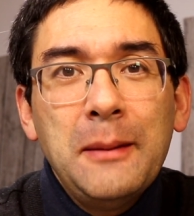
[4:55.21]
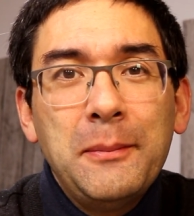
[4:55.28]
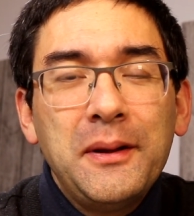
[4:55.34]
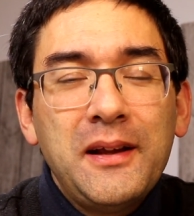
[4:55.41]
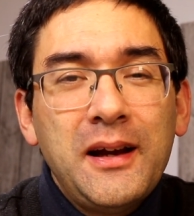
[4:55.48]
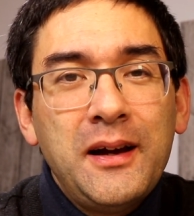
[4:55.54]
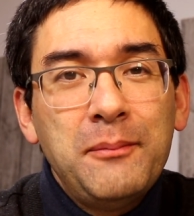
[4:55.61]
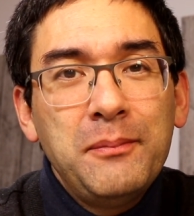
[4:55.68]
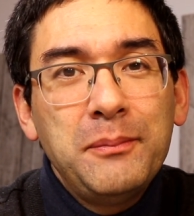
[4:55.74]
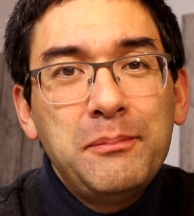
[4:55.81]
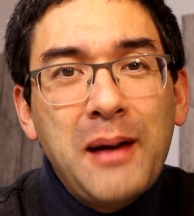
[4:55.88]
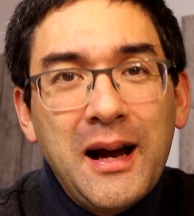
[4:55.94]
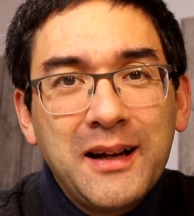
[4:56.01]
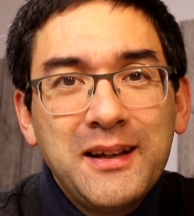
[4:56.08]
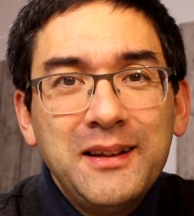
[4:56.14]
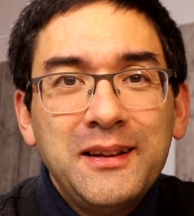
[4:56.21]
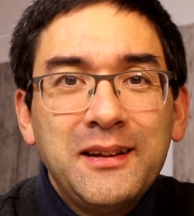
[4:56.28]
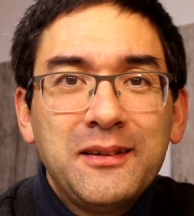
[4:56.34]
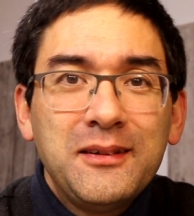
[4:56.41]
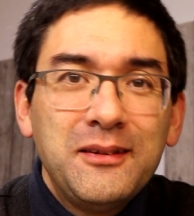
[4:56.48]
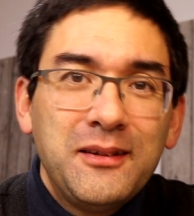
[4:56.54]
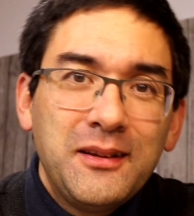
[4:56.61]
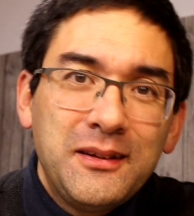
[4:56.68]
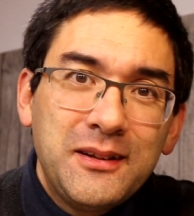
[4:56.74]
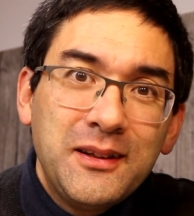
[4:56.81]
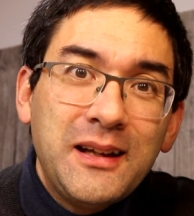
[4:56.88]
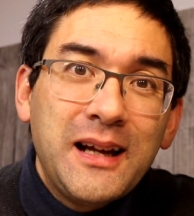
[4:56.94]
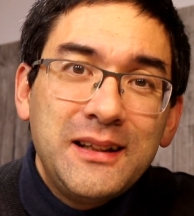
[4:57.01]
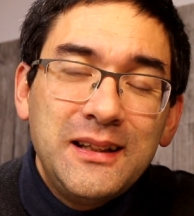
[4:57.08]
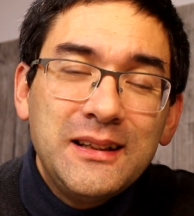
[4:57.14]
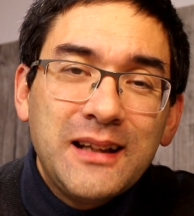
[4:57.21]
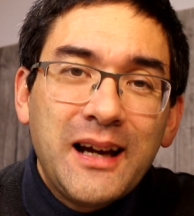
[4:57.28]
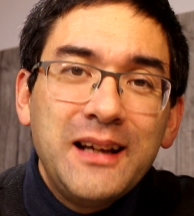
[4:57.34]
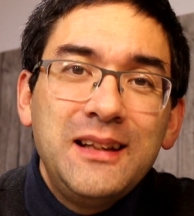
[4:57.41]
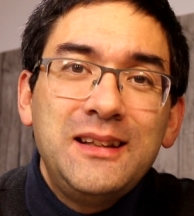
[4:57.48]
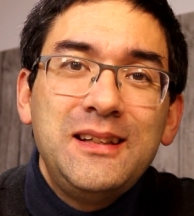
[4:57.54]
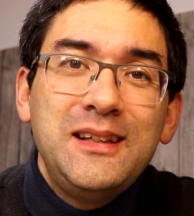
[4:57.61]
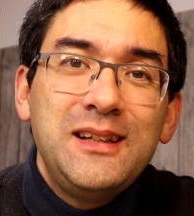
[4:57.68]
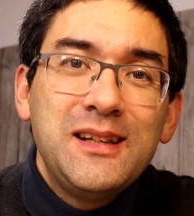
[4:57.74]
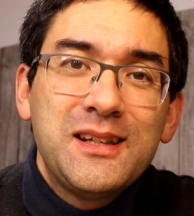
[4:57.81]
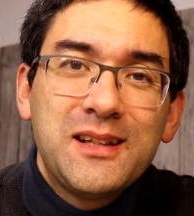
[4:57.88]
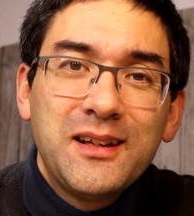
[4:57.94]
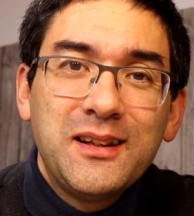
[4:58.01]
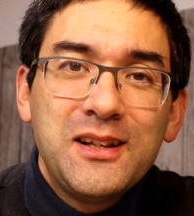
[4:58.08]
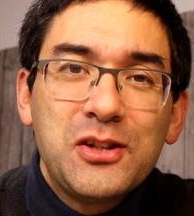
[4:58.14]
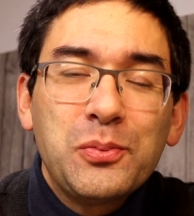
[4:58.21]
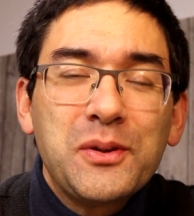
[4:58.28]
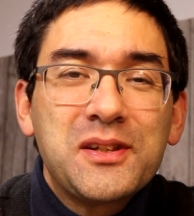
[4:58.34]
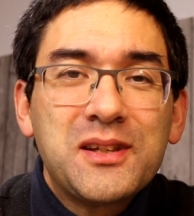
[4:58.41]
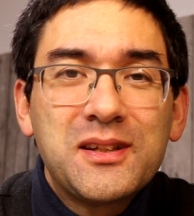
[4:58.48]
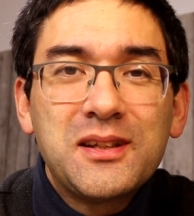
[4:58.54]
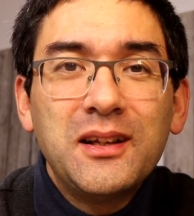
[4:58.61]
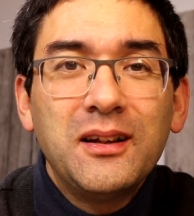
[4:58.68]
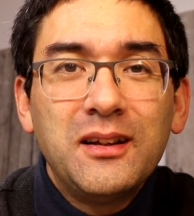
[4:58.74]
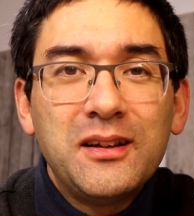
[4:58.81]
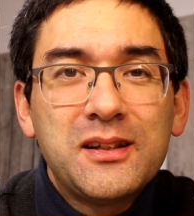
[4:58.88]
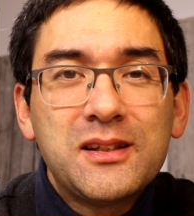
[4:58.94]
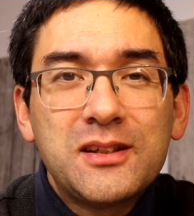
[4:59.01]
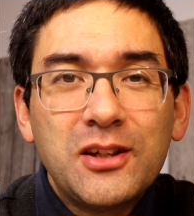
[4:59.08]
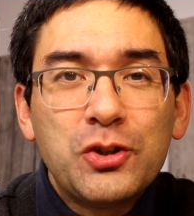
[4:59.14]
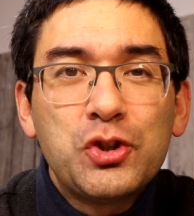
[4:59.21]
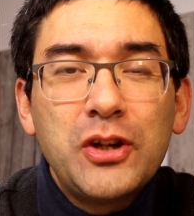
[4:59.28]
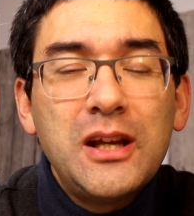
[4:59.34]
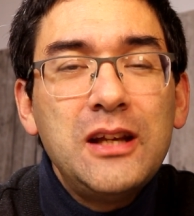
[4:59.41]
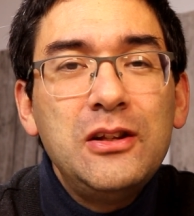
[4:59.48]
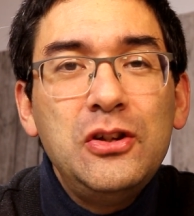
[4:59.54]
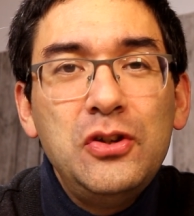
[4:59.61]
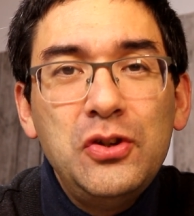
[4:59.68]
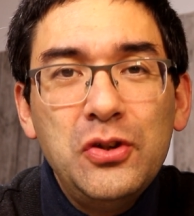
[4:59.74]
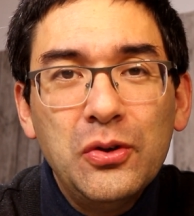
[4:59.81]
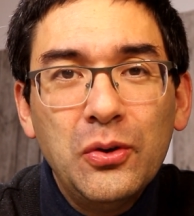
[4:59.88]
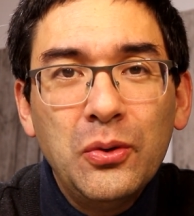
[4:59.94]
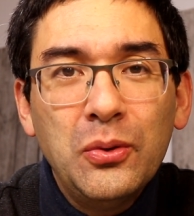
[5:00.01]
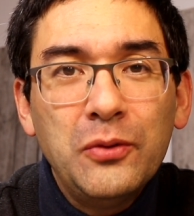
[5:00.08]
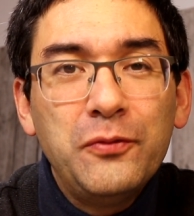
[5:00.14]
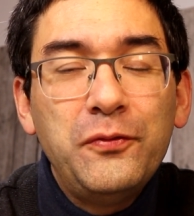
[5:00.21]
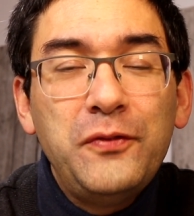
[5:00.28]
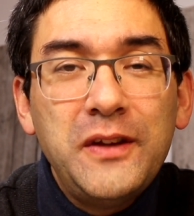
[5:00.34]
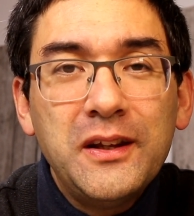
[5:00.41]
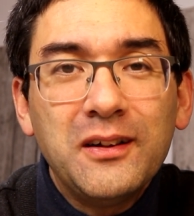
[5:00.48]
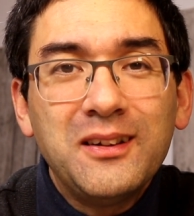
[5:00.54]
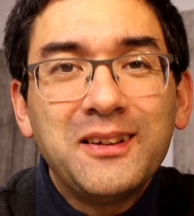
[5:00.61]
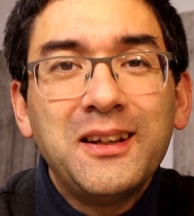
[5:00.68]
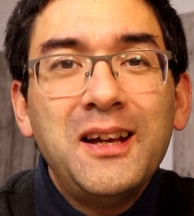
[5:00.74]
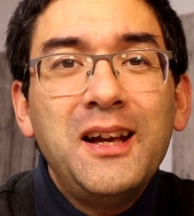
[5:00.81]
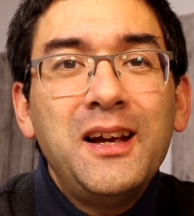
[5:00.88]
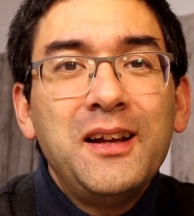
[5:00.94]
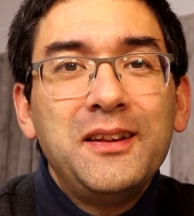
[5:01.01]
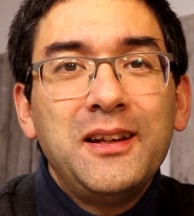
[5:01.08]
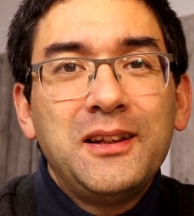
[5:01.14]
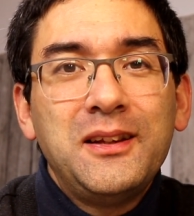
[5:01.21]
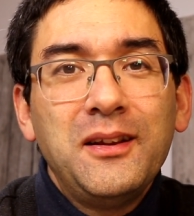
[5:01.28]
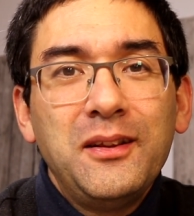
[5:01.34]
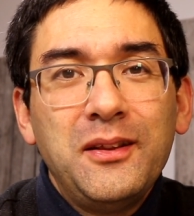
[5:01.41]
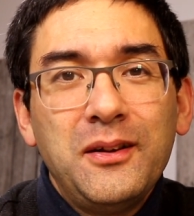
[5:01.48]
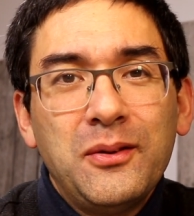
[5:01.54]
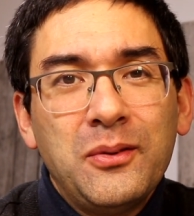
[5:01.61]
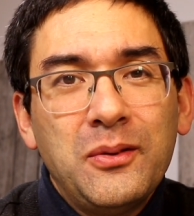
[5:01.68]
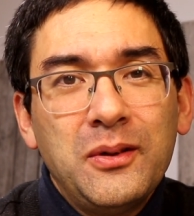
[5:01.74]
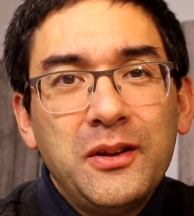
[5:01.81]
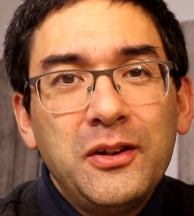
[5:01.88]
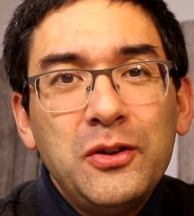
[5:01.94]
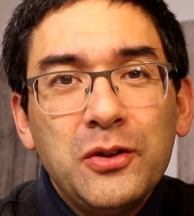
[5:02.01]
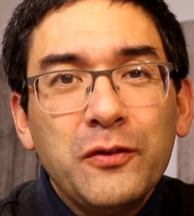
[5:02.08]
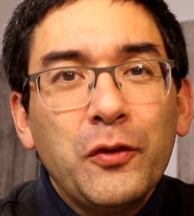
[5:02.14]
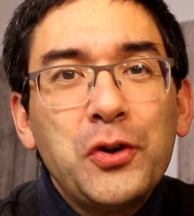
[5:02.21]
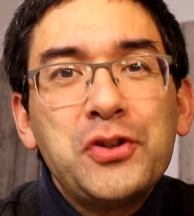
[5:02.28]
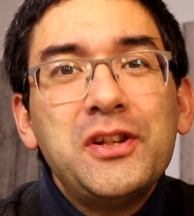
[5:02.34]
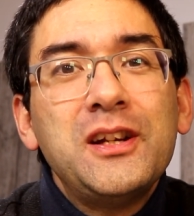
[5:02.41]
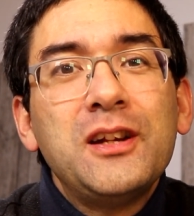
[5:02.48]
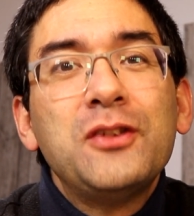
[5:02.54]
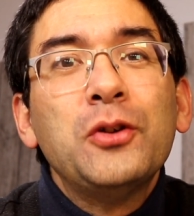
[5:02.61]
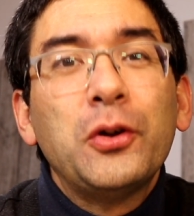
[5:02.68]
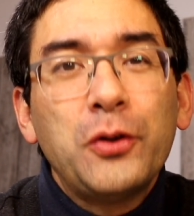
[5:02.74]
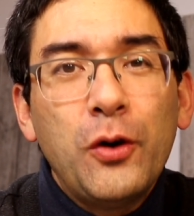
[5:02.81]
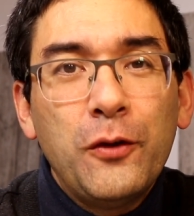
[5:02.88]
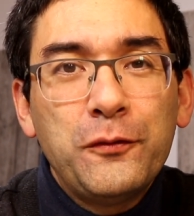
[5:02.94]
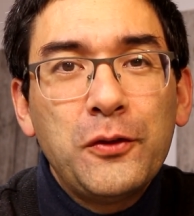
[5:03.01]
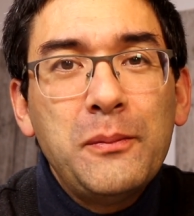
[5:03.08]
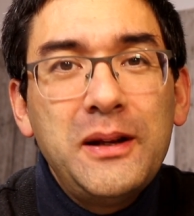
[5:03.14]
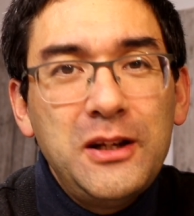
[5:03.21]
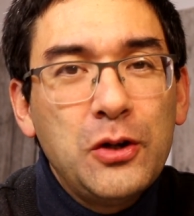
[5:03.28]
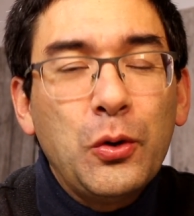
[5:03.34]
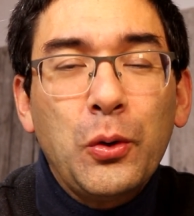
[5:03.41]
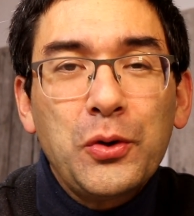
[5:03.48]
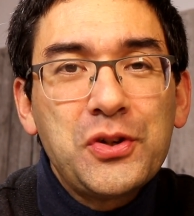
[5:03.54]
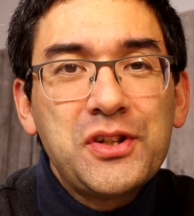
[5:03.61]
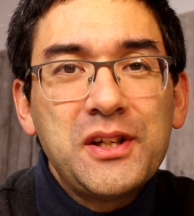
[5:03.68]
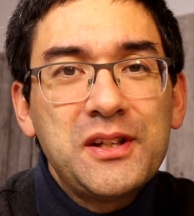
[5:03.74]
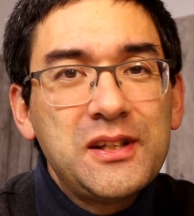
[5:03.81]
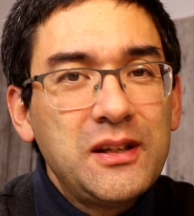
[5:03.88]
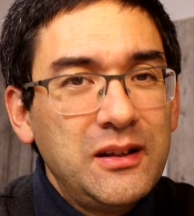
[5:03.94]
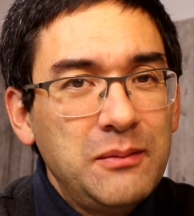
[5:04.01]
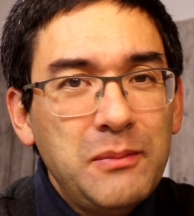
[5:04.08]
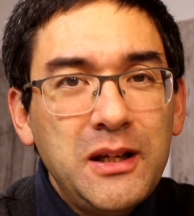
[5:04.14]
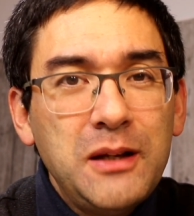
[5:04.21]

But back in the 1990s, this was still such a new field that the university did not offer many courses and